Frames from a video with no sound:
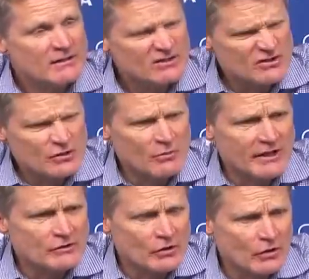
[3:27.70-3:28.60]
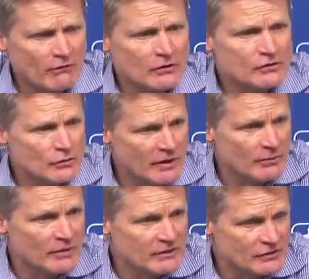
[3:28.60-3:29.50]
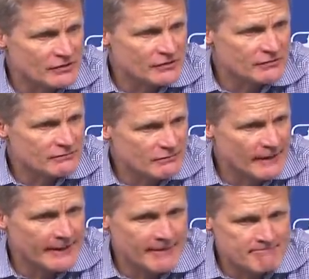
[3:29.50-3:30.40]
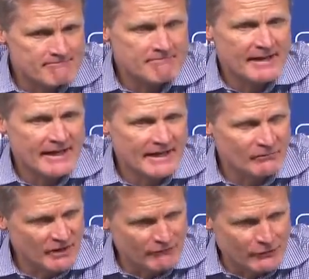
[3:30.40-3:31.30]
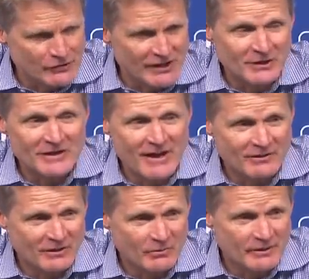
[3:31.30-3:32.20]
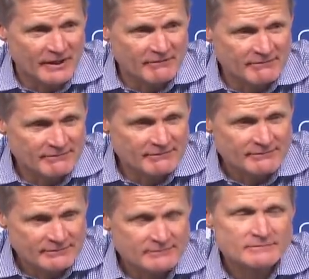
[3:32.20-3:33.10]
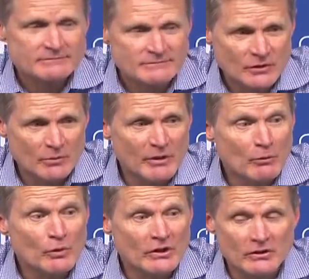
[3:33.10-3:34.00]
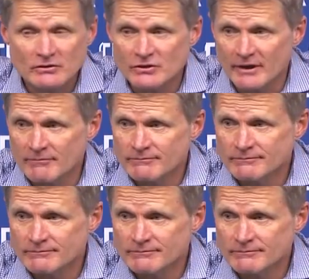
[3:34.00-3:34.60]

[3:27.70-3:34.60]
just too many turnovers, too many reaches. Um, and if we settle down a little bit, we're going to be in really good shape.